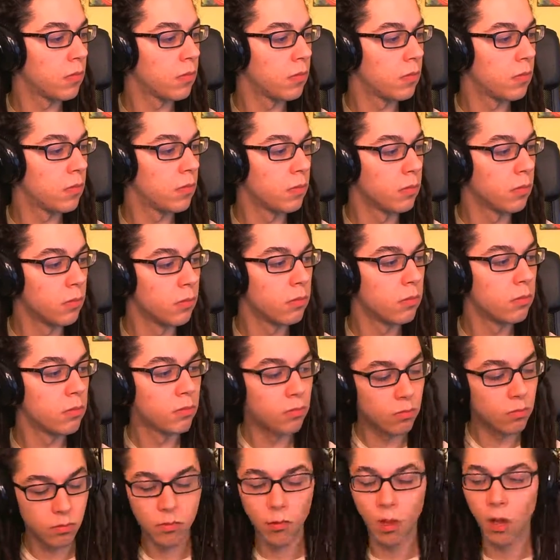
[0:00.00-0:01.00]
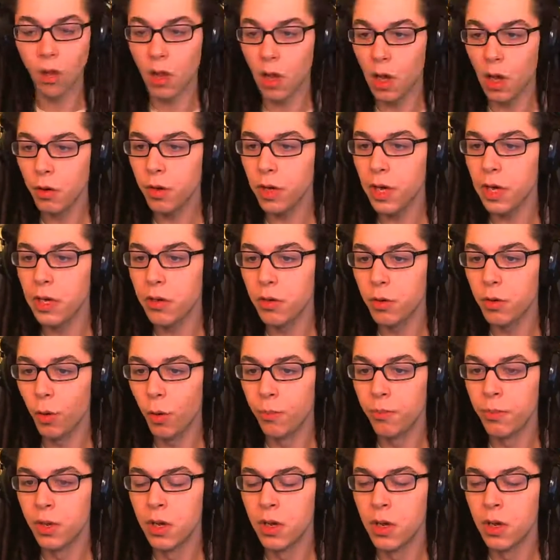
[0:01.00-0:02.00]
Mm-hmm. Okay,
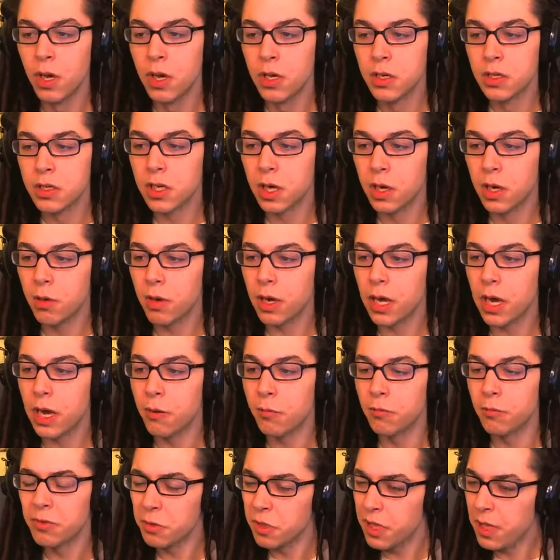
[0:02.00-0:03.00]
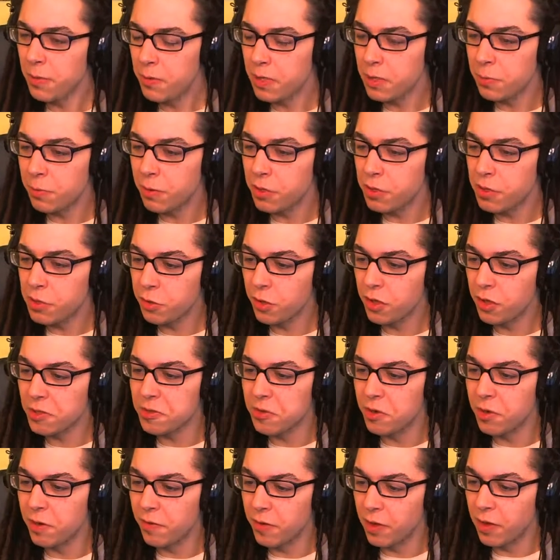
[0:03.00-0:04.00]
cool. So we'll keep this pretty short because
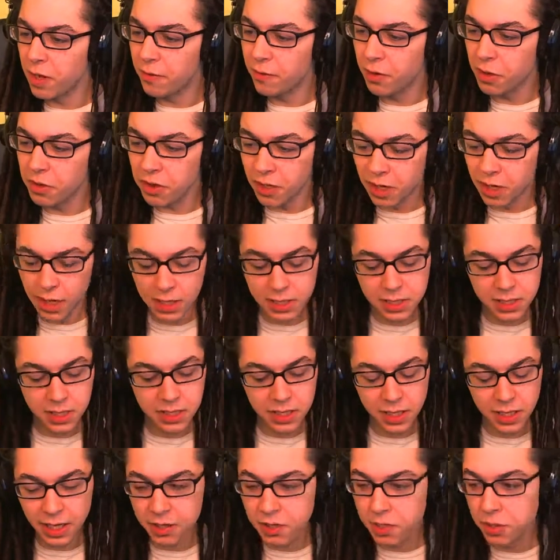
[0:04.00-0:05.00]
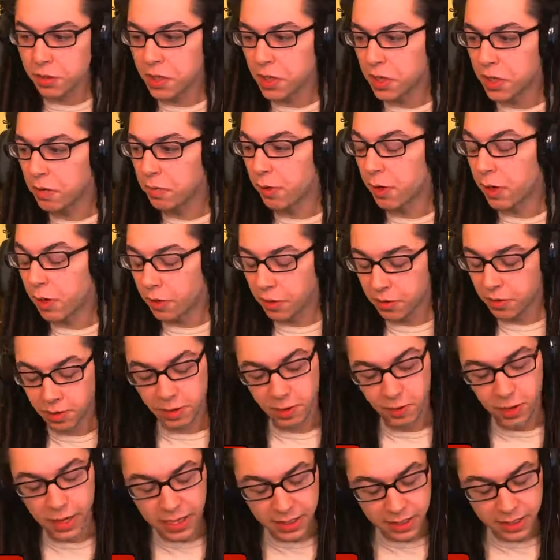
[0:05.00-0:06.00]
we do have a lot of other content to get to here, and we are on the
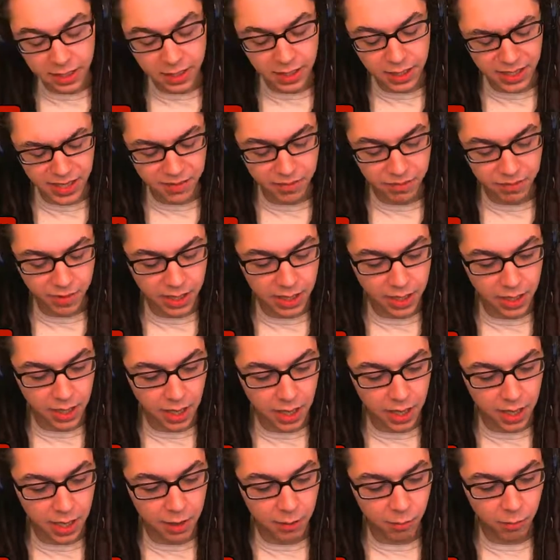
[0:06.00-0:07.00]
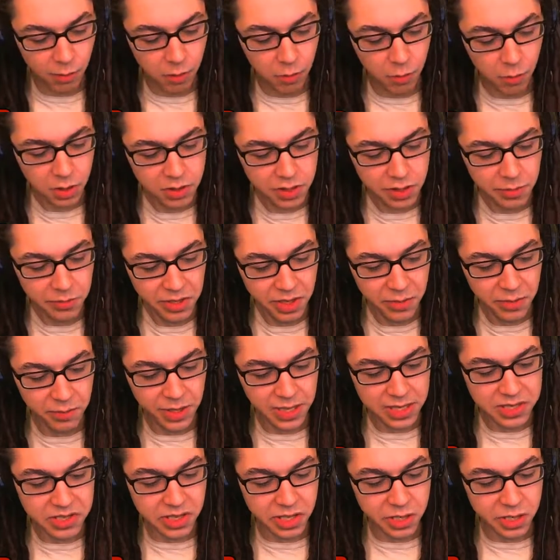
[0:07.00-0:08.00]
clock today. But what are some of the
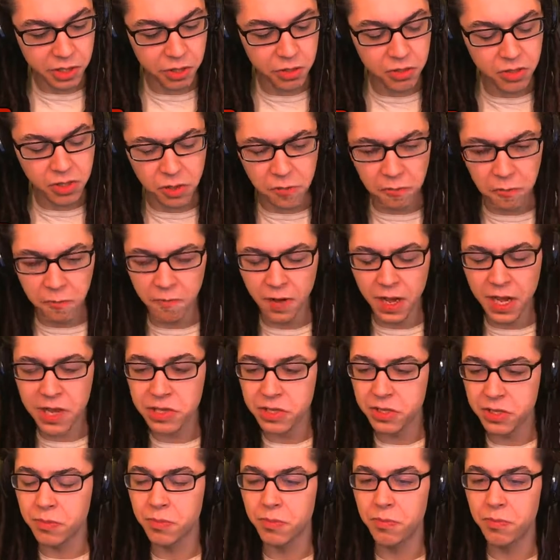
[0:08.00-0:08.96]
biggest issues you faced